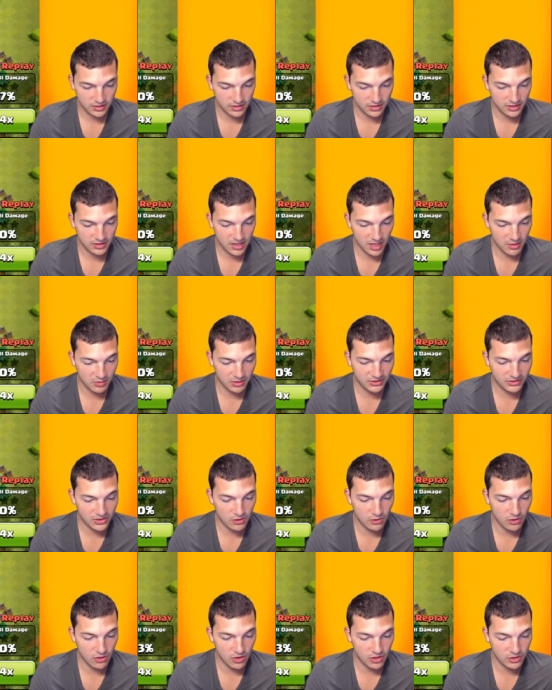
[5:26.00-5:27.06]
Goblins go
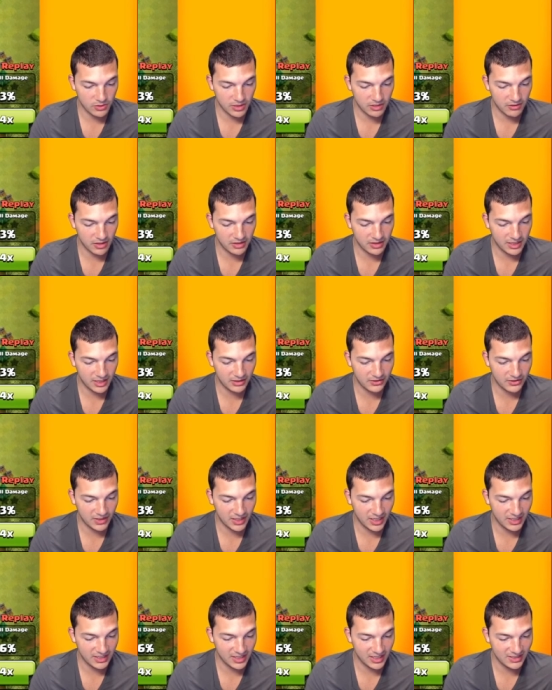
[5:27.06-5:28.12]
all the way around the
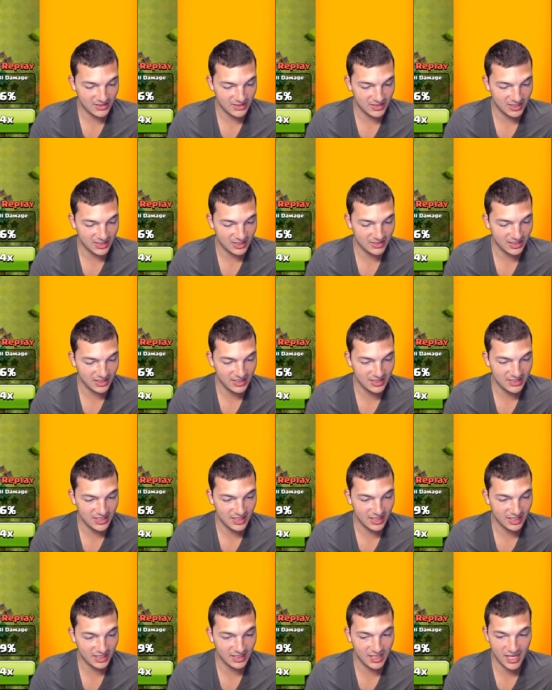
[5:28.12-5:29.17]
outside. That stinks. They did
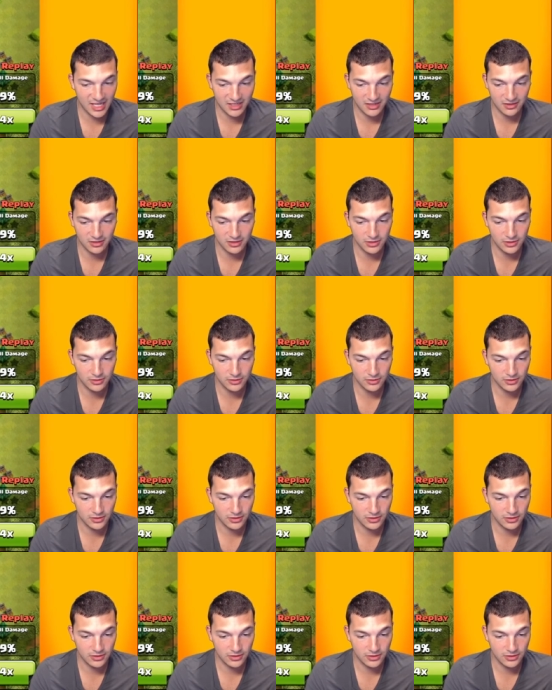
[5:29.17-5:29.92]
take a lot of loot.